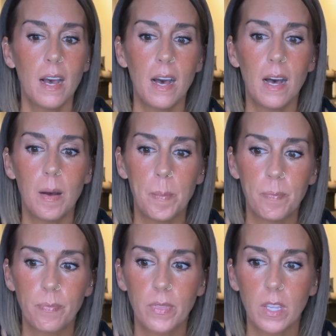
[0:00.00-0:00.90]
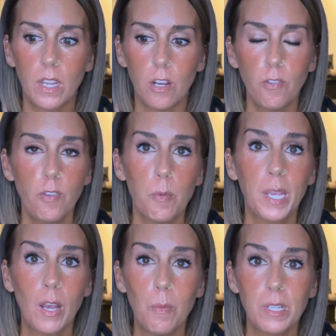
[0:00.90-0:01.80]
um, you know,
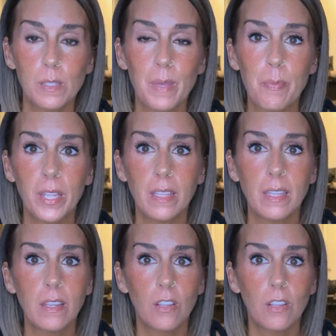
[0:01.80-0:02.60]
filming homeless people in the